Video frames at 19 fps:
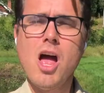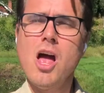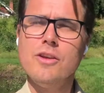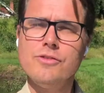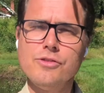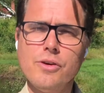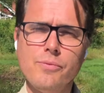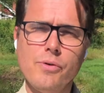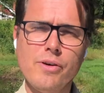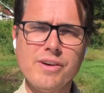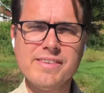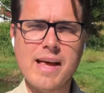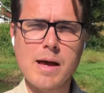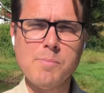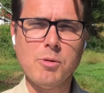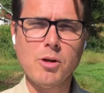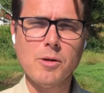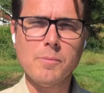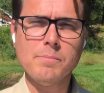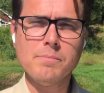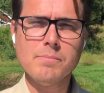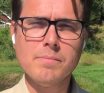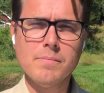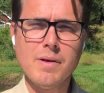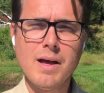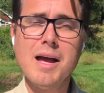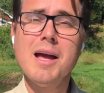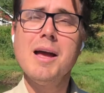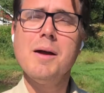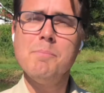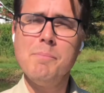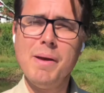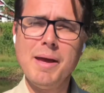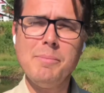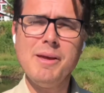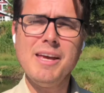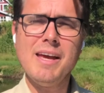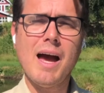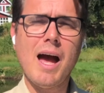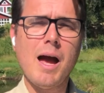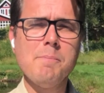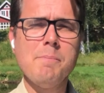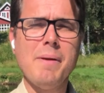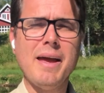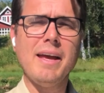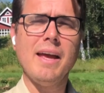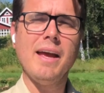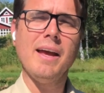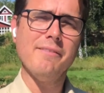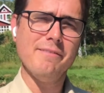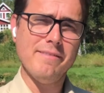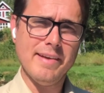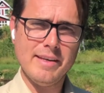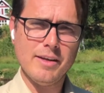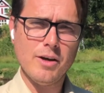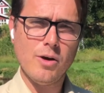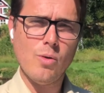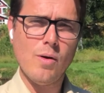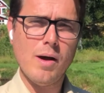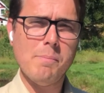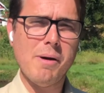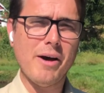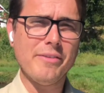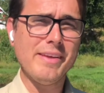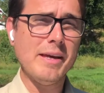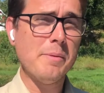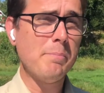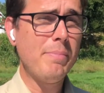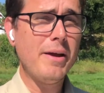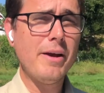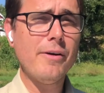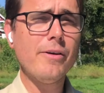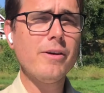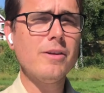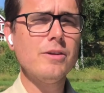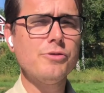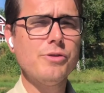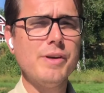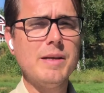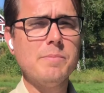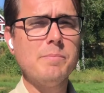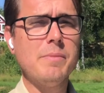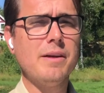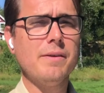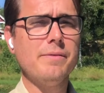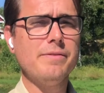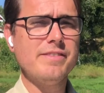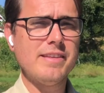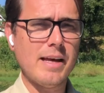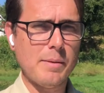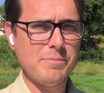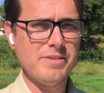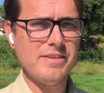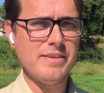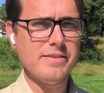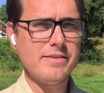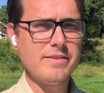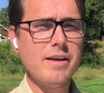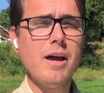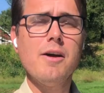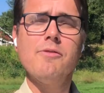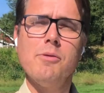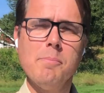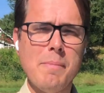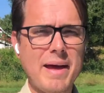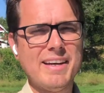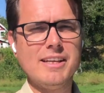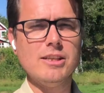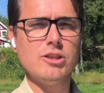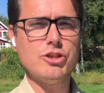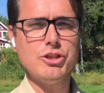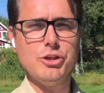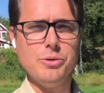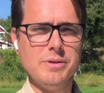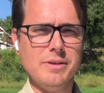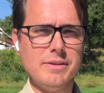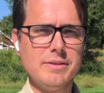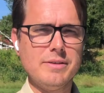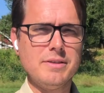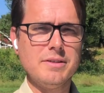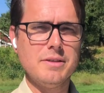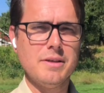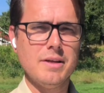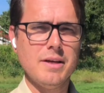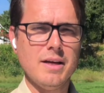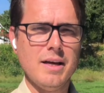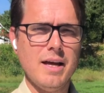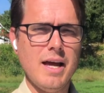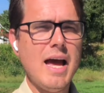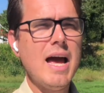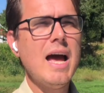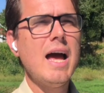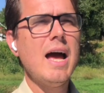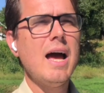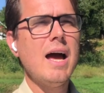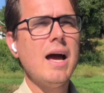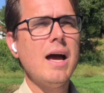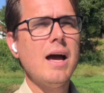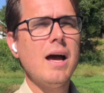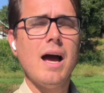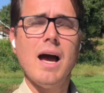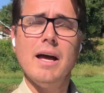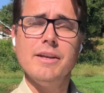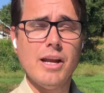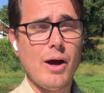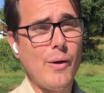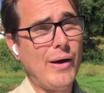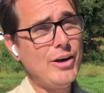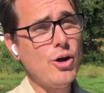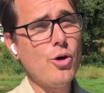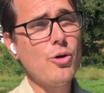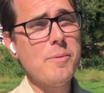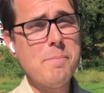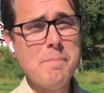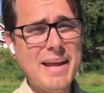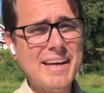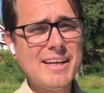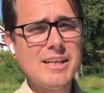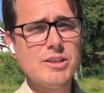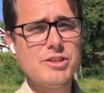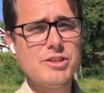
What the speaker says: So for example, maybe I'm making a video about the empirical treatment of sepsis for medical students. Now I know the medical